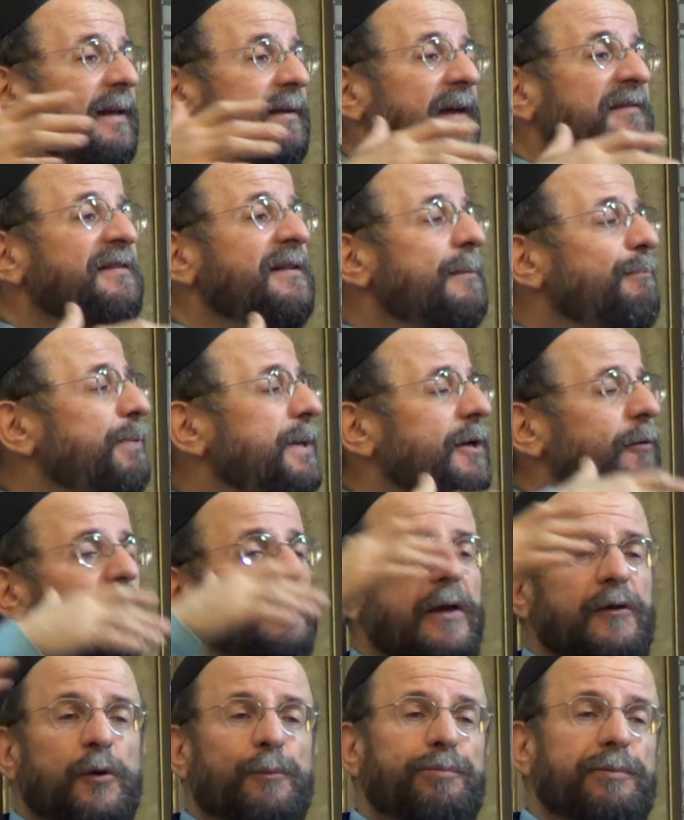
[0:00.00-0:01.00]
It doesn't appear
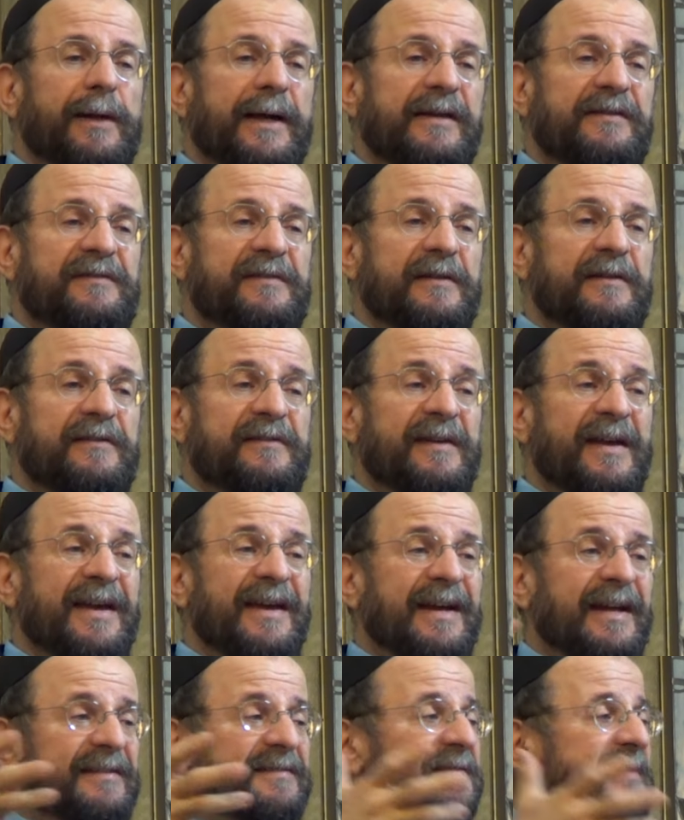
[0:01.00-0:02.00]
in other places.
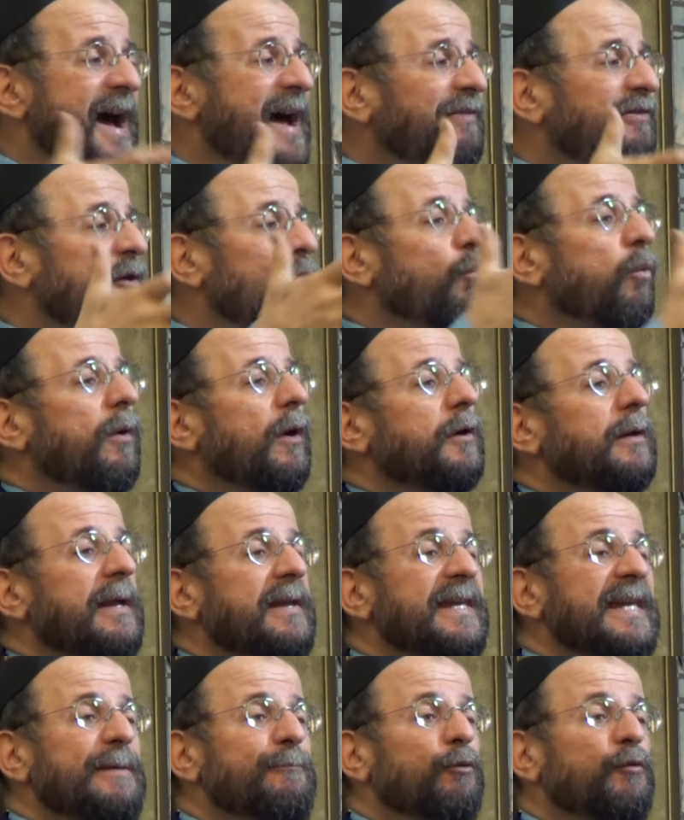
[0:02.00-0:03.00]
It's not the word
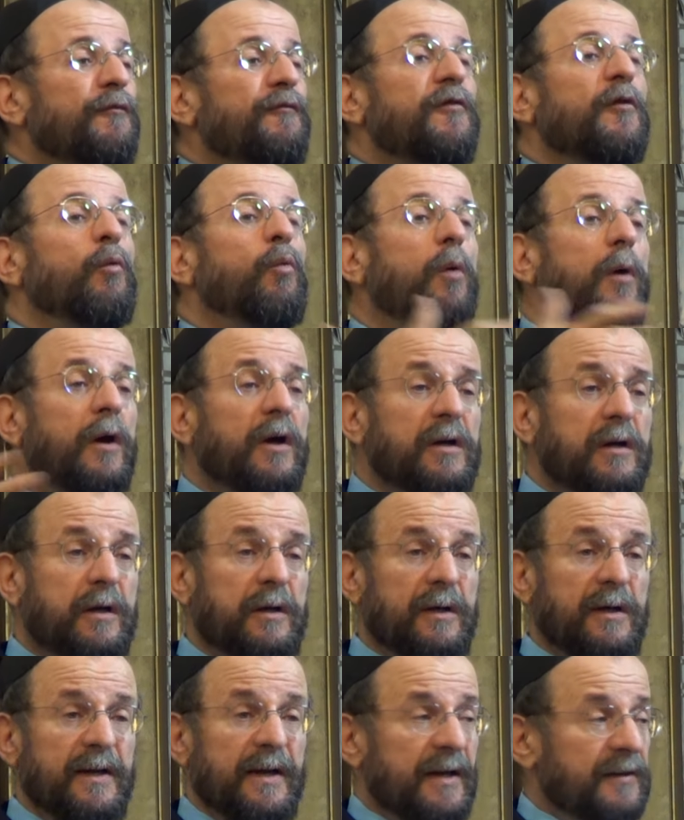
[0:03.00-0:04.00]
in Hebrew for
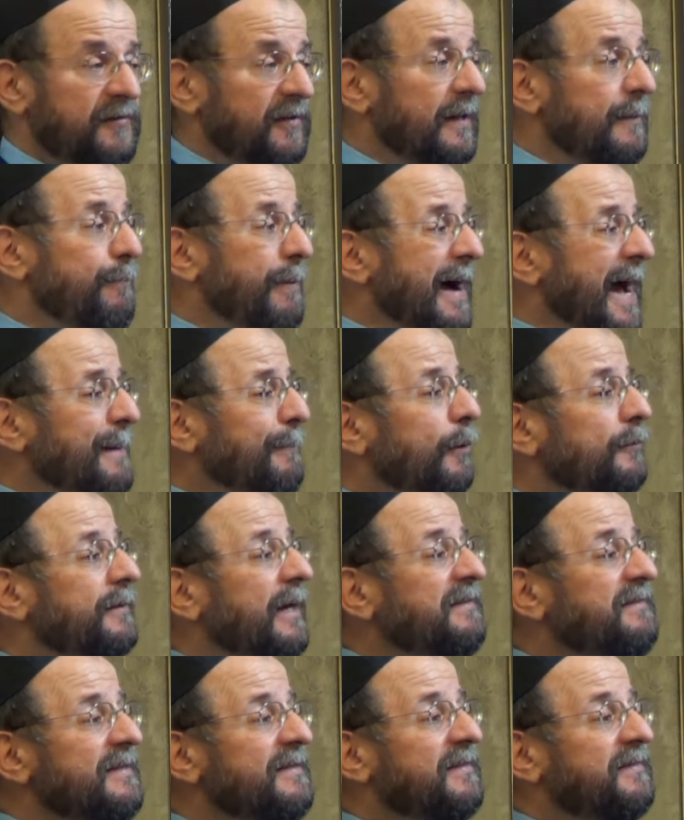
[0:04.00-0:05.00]
work. So the Bible
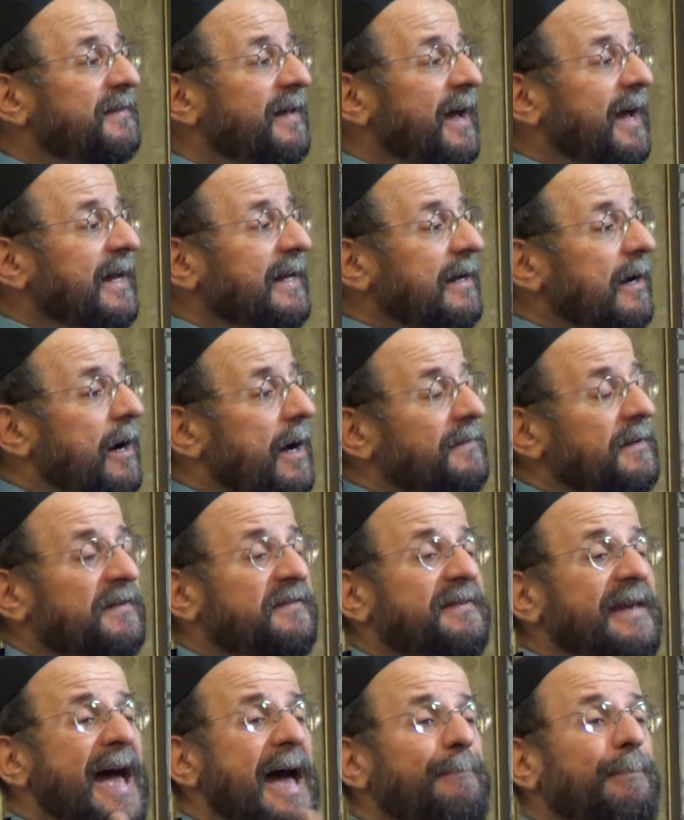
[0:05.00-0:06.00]
doesn't say on the
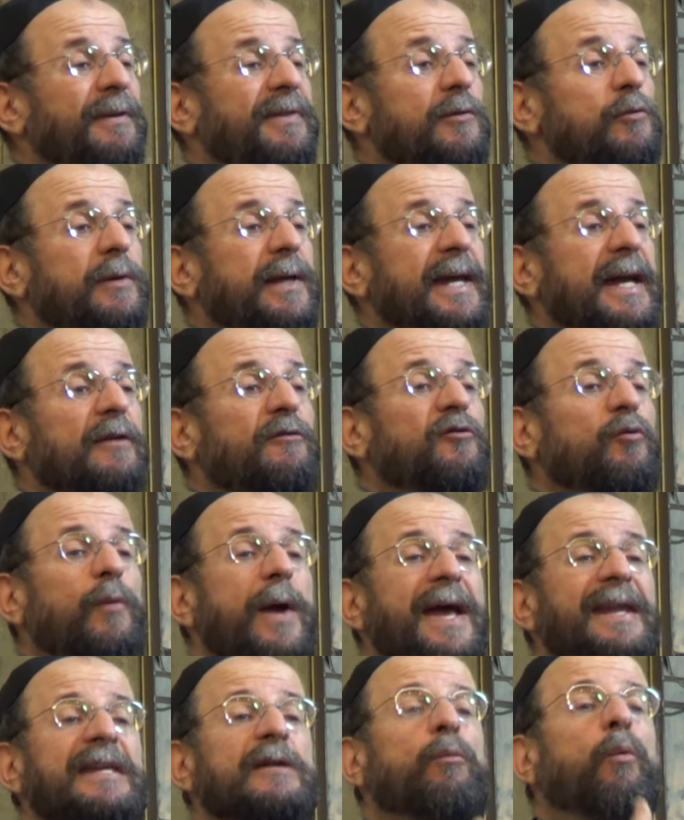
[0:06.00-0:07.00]
Sabbath you can't do
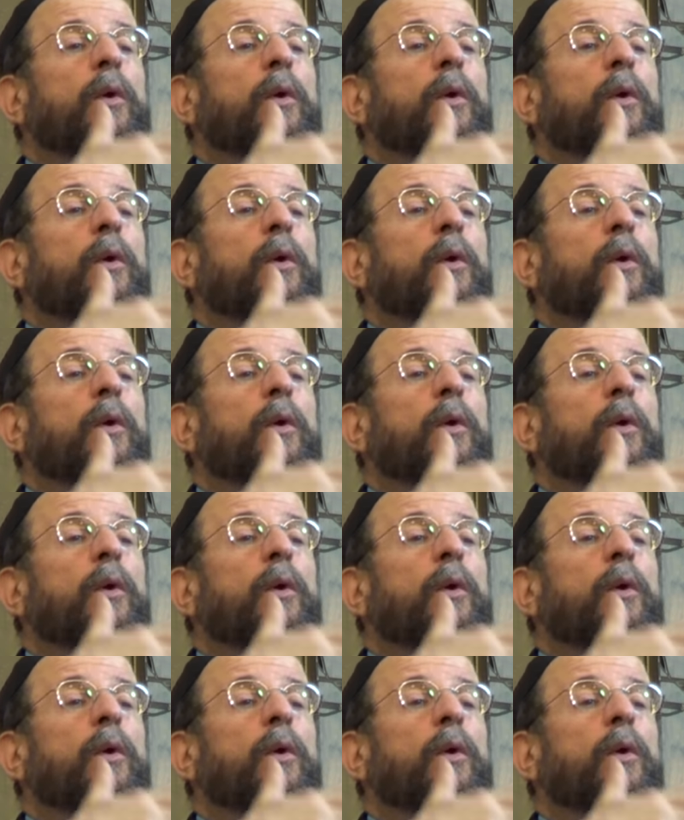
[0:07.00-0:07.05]
any